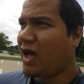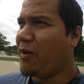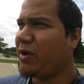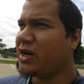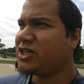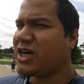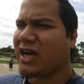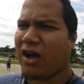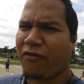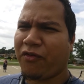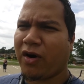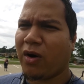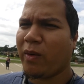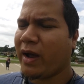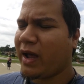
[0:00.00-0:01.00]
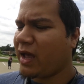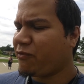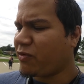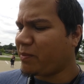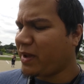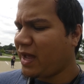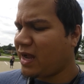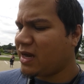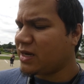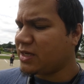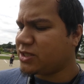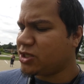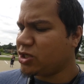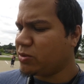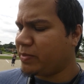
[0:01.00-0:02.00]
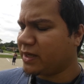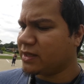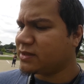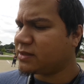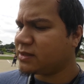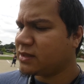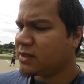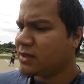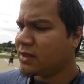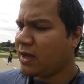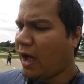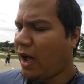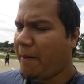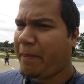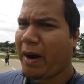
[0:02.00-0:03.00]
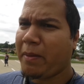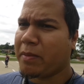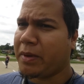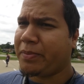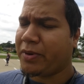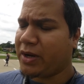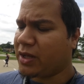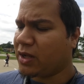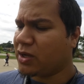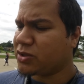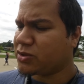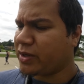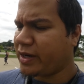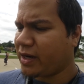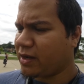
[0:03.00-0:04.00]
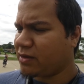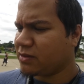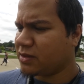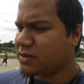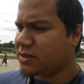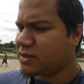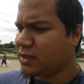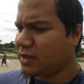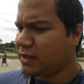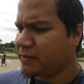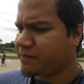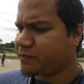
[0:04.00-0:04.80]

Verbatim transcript: I want to check how far away I am from Candy, too, because I'm probably pretty close right now. Let's see.